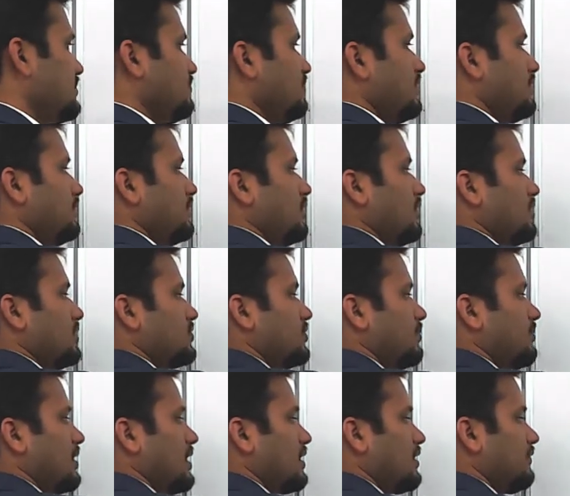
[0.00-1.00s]
will be also
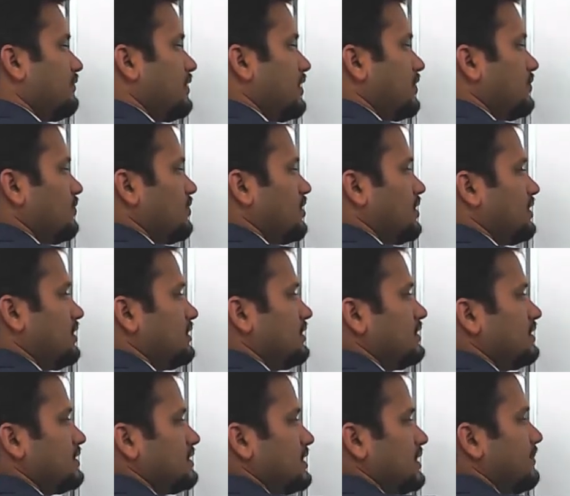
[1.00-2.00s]
part of network,
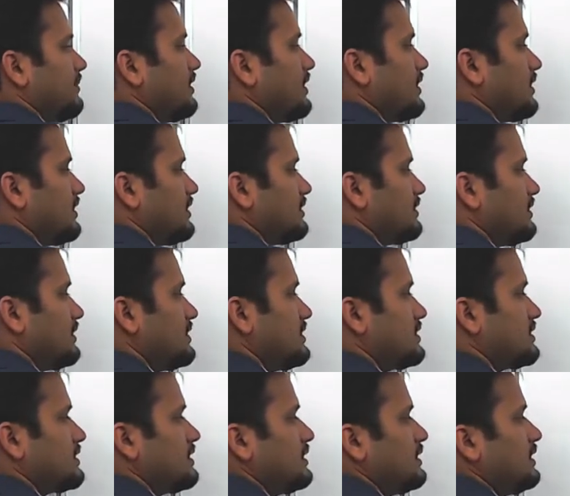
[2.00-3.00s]
similarly this,
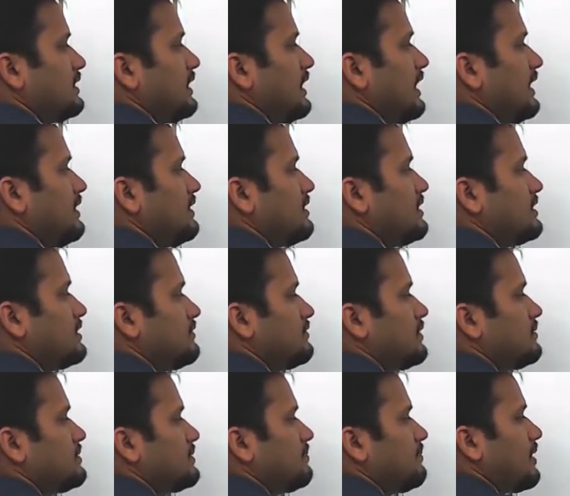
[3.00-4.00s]
and this will
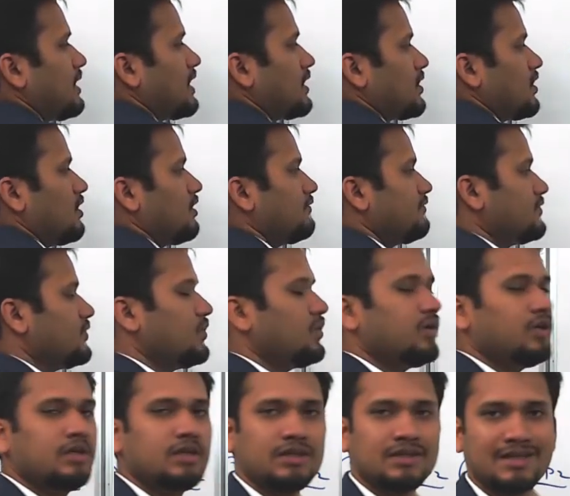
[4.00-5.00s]
be part of
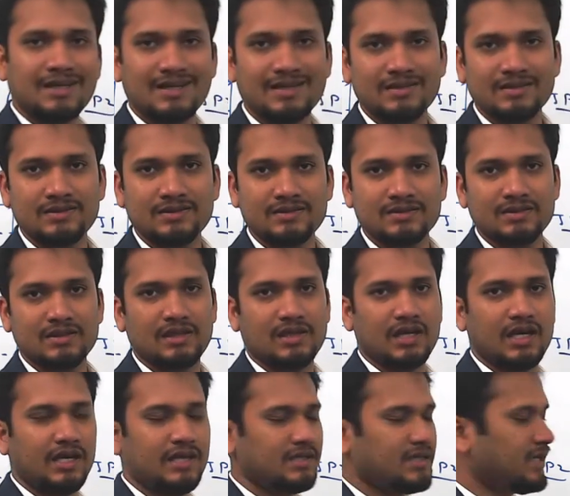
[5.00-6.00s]
your
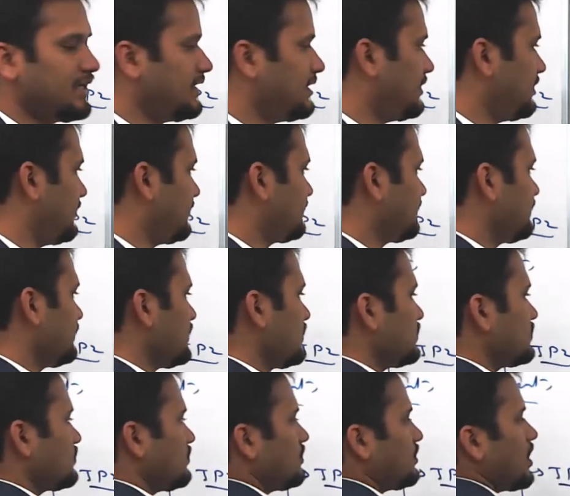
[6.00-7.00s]
client ID.
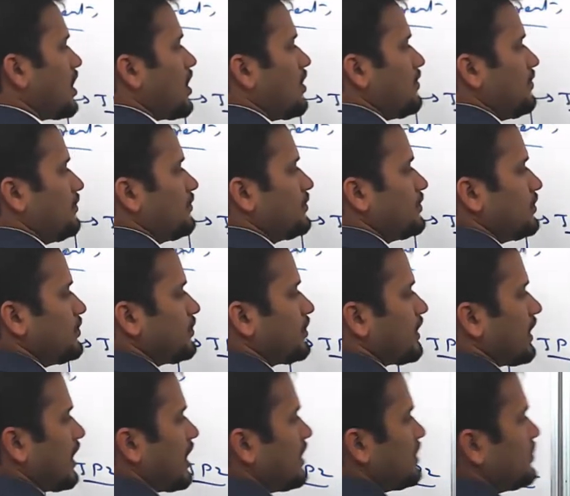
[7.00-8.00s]
So now you
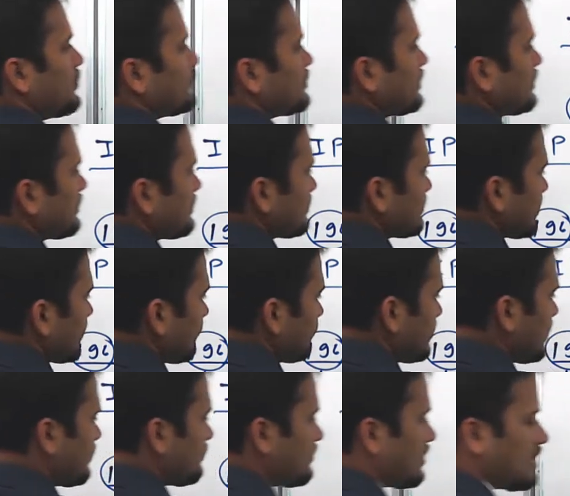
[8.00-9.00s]
can, using this
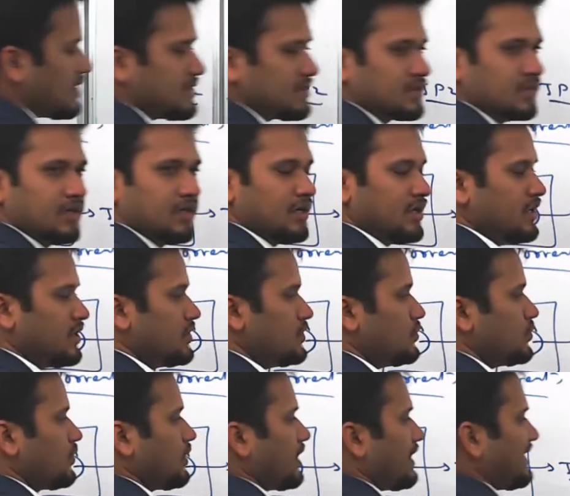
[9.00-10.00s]
subnet mask,
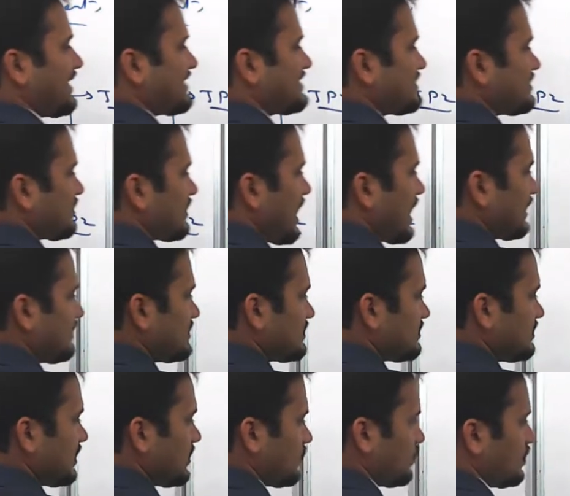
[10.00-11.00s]
you can extract this
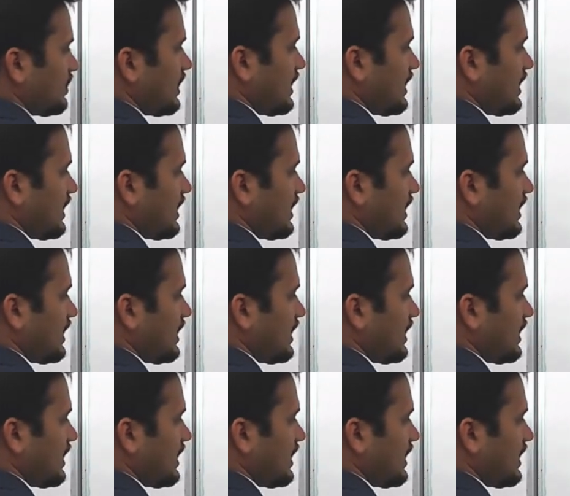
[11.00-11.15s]
network